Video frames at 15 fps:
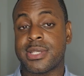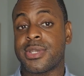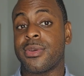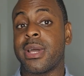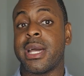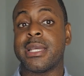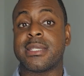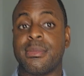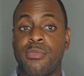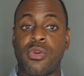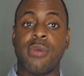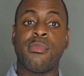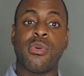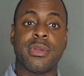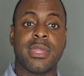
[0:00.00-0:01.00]
So guys, the more
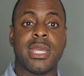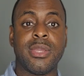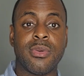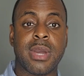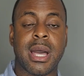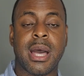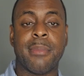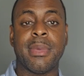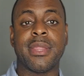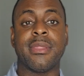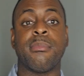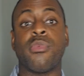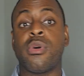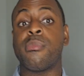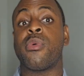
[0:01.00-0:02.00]
and more that you comment, the
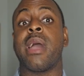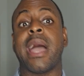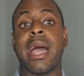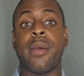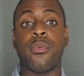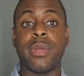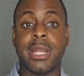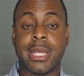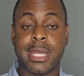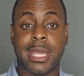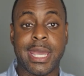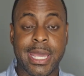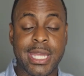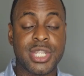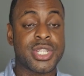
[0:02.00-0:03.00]
more and more I will
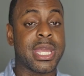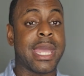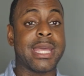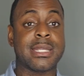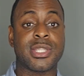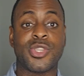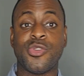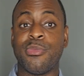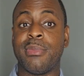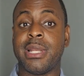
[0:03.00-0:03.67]
engage as